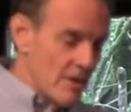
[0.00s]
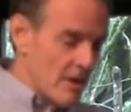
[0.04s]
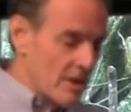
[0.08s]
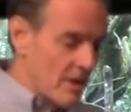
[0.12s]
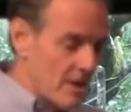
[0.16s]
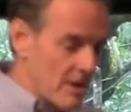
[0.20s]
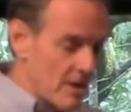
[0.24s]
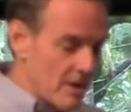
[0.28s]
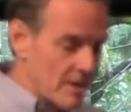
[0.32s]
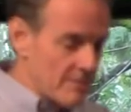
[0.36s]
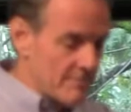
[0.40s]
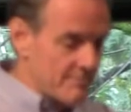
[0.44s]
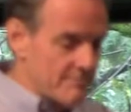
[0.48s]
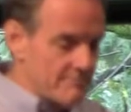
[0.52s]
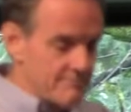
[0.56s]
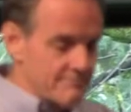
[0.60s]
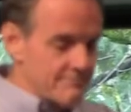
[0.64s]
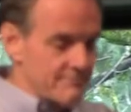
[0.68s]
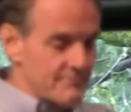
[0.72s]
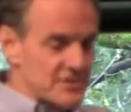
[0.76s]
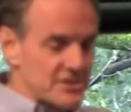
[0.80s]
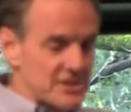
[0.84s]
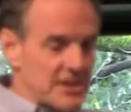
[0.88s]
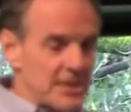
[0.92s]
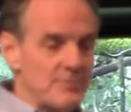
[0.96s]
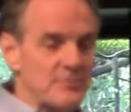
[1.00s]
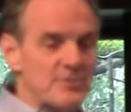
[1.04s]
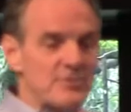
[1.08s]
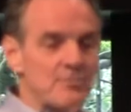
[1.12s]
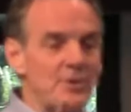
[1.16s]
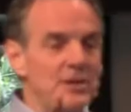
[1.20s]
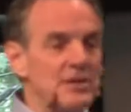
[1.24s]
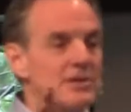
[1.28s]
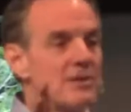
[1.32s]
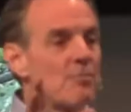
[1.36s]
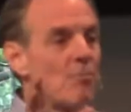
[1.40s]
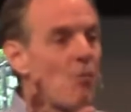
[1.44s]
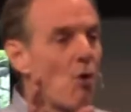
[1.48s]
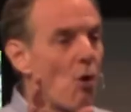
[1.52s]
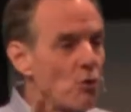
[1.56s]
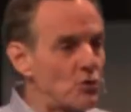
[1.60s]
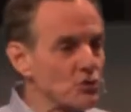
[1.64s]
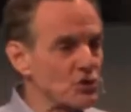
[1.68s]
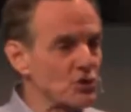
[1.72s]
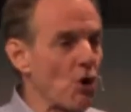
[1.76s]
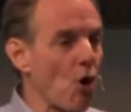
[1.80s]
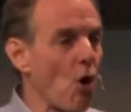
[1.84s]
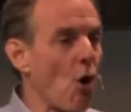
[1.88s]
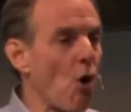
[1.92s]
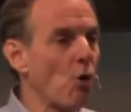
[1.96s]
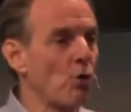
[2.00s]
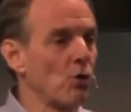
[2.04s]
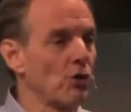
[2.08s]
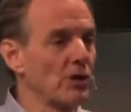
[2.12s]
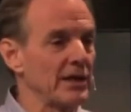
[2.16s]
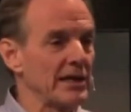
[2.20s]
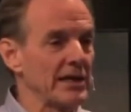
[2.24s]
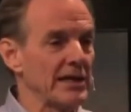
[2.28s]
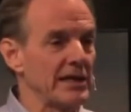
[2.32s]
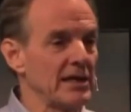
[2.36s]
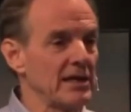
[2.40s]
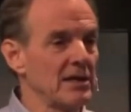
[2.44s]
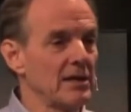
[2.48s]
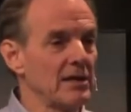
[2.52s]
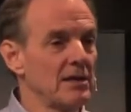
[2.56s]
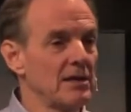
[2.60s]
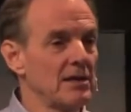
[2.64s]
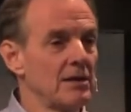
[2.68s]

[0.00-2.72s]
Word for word: uh, seemed to be the most holy